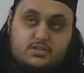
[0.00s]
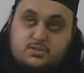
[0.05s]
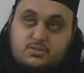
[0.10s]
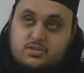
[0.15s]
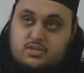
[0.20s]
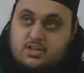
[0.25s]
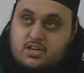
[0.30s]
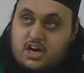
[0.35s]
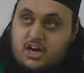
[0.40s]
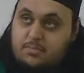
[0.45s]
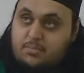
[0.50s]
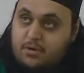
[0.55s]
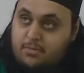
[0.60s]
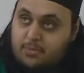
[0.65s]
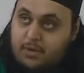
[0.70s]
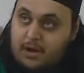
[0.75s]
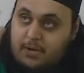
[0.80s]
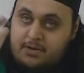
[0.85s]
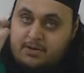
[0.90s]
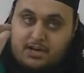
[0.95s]
I saw the Kaaba
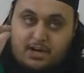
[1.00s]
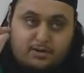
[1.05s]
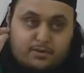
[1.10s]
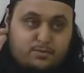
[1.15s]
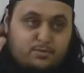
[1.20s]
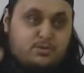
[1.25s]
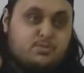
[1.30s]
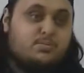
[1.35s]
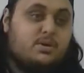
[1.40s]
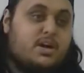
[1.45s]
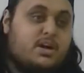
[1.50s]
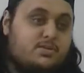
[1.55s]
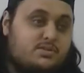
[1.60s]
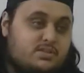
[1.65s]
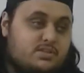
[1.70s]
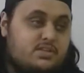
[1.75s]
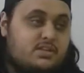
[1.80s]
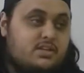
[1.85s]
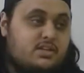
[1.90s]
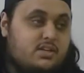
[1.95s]
bowing down towards my
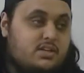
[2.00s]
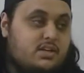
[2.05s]
house.